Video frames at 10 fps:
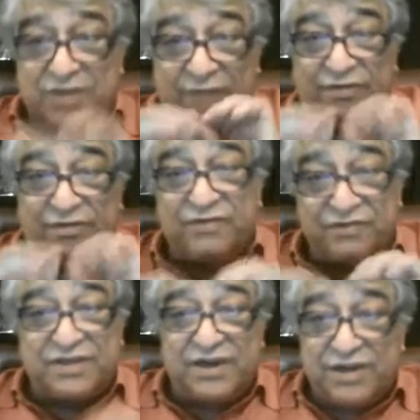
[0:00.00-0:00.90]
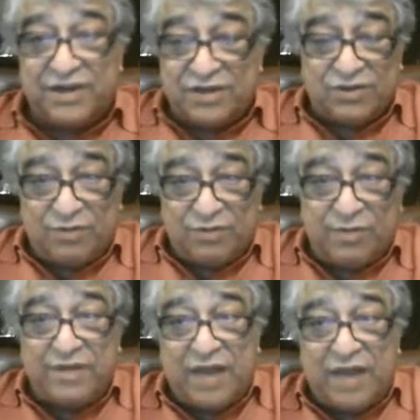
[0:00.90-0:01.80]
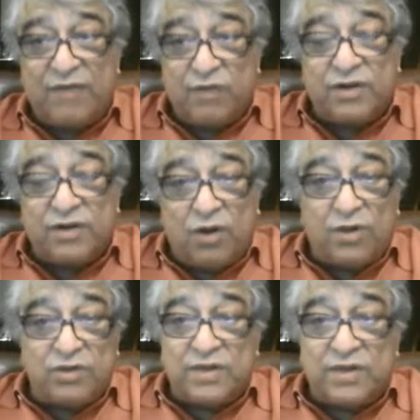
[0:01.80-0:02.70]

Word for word: I'm 59 years old, but I will go and do it,